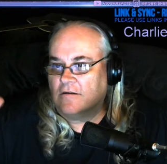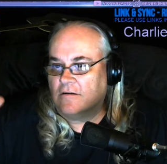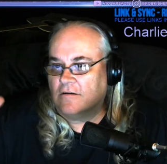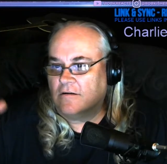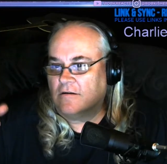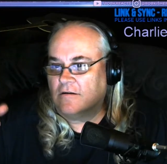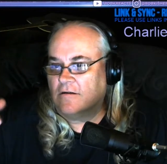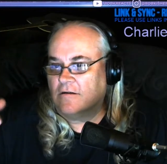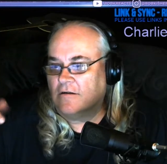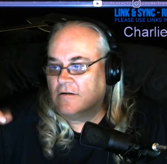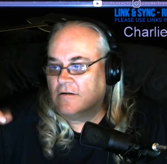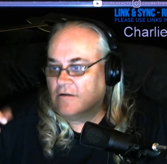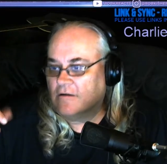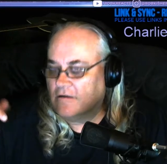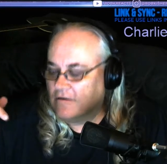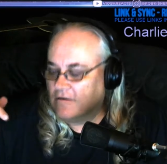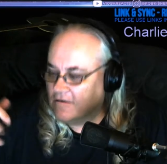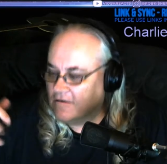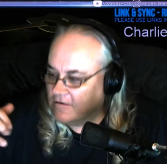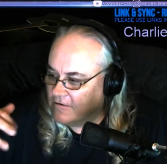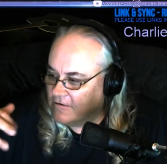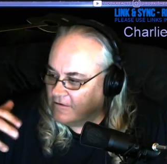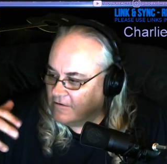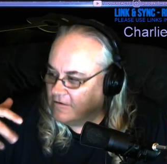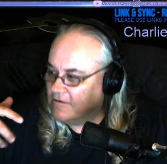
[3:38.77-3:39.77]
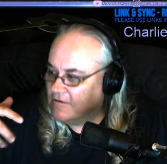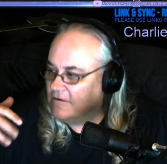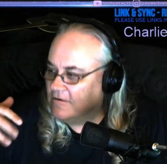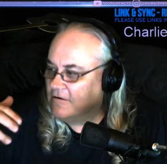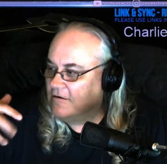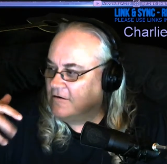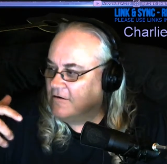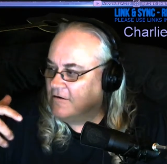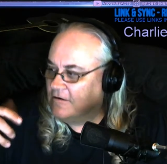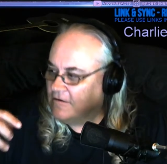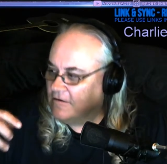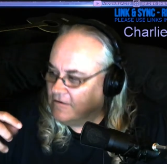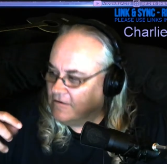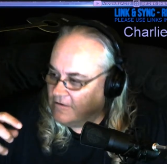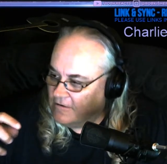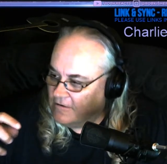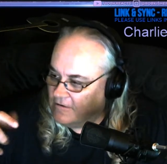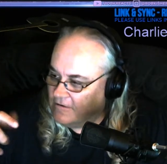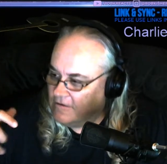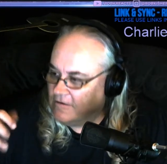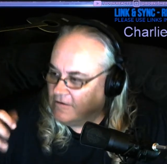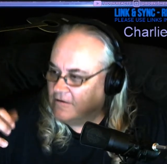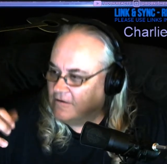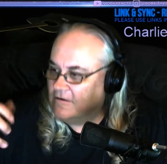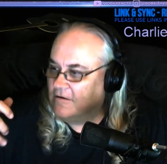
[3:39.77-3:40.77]

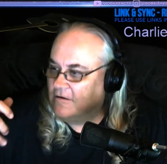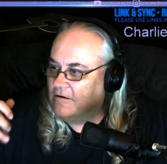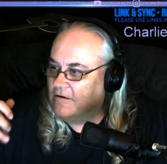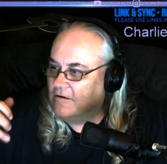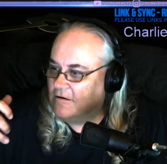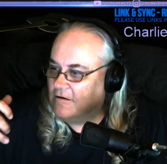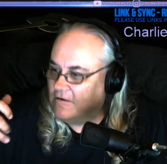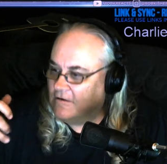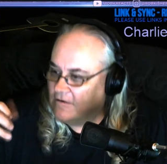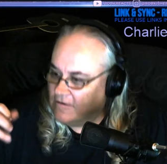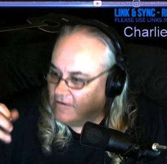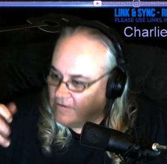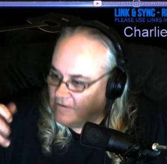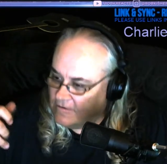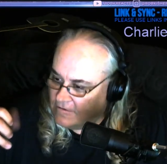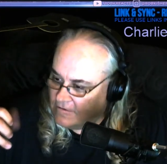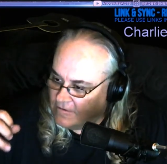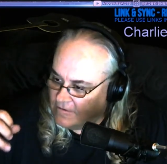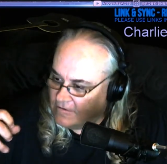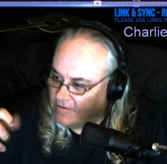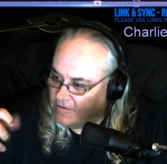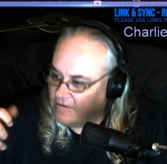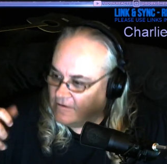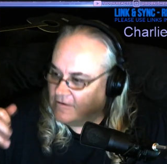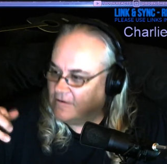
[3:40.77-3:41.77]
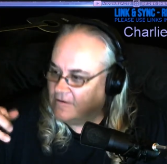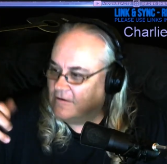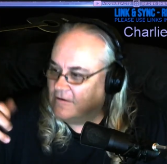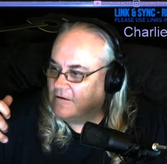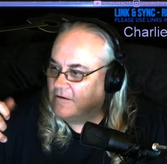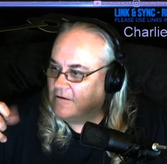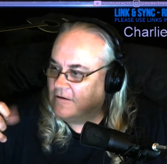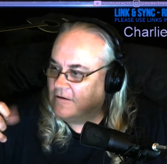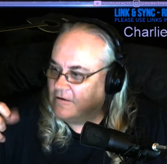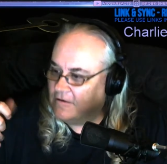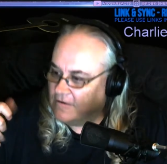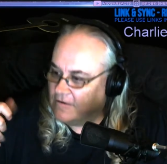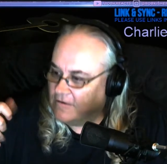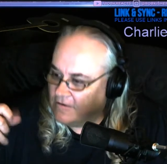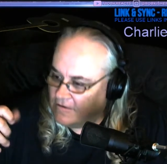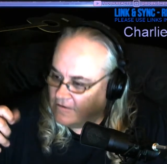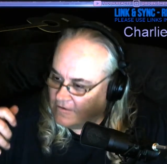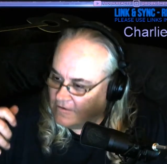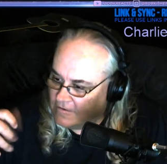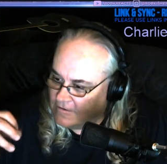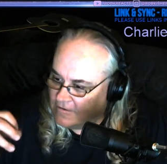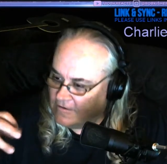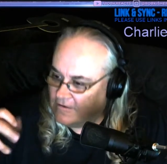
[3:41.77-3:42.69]
[no speech]